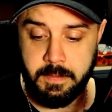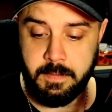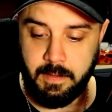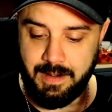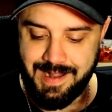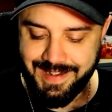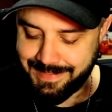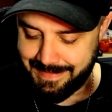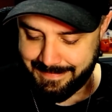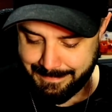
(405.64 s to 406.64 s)
Oh, I like
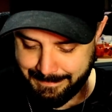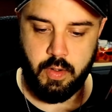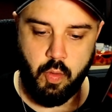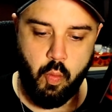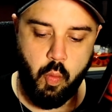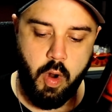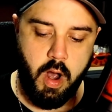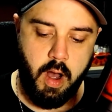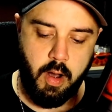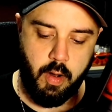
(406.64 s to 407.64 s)
this.
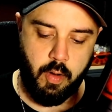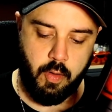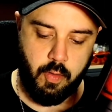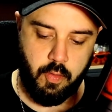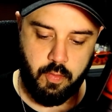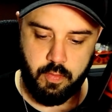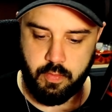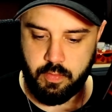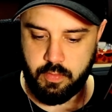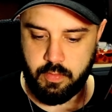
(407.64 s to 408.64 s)
Whoa.
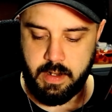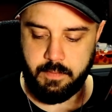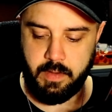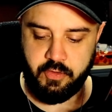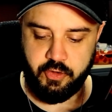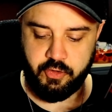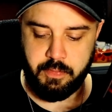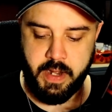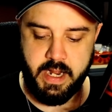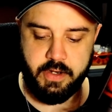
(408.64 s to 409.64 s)
Well, it's just a
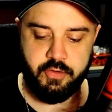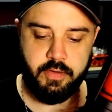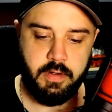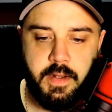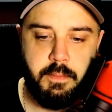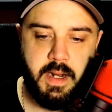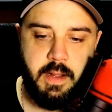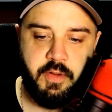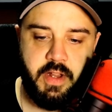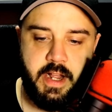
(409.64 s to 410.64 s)
page. My name
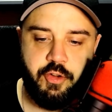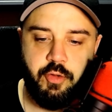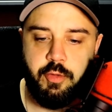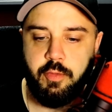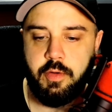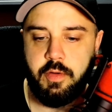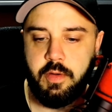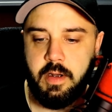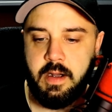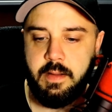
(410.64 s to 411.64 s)
is Andrew.
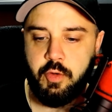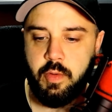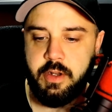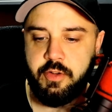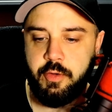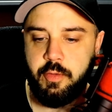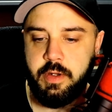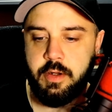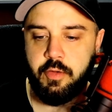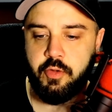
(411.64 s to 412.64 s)
I am 22
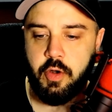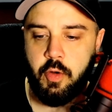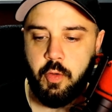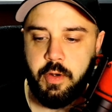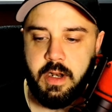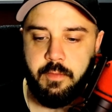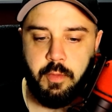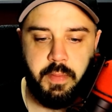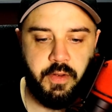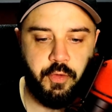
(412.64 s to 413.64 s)
years old and I'm from
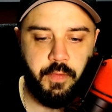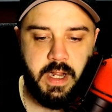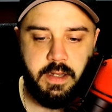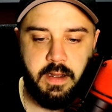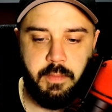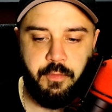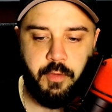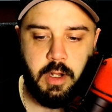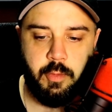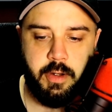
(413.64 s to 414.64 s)
Pennsylvania. I've been
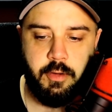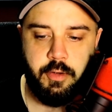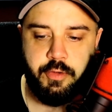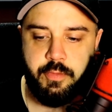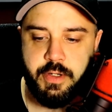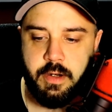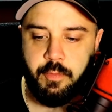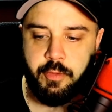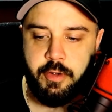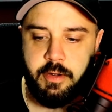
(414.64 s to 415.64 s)
following your YouTube channel for
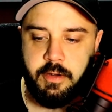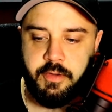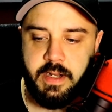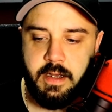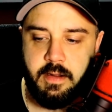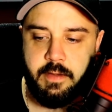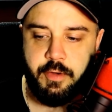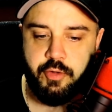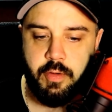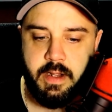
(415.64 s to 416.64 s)
two years now and I've
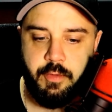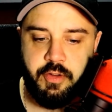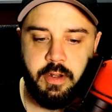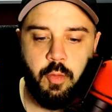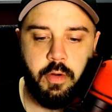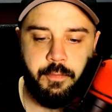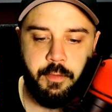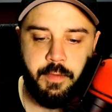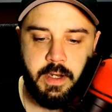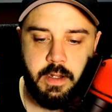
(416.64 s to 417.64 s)
enjoyed every single one of your
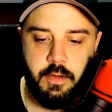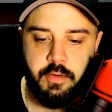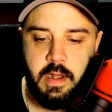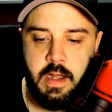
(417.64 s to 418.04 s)
videos.